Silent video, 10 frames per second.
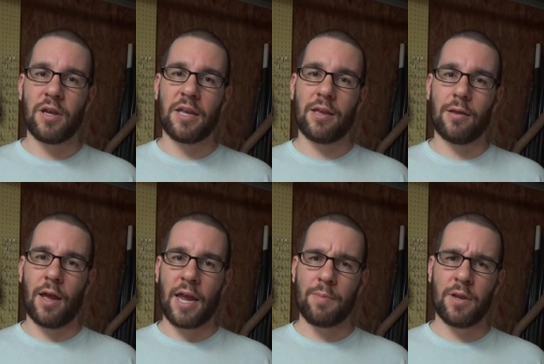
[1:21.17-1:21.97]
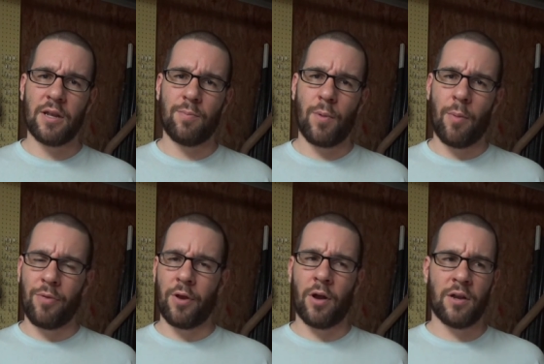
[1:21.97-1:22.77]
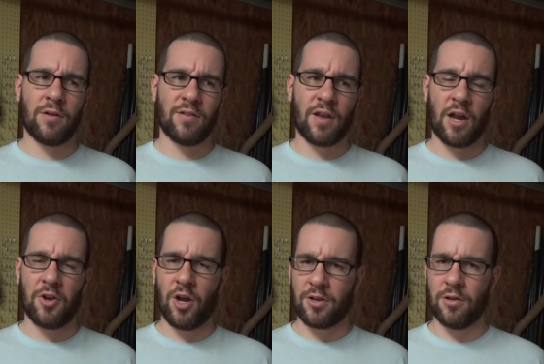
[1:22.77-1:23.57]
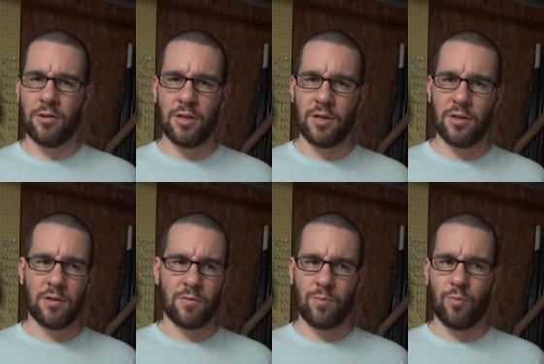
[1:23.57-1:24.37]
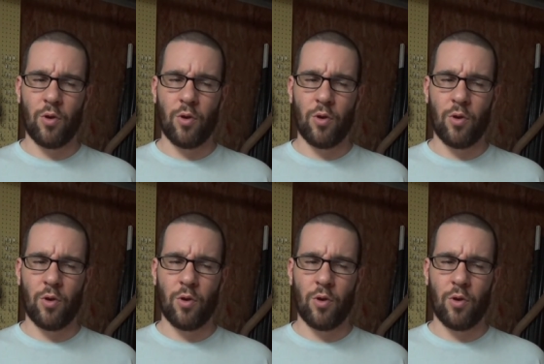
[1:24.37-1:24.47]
I kept it up there. I decided not to delete it and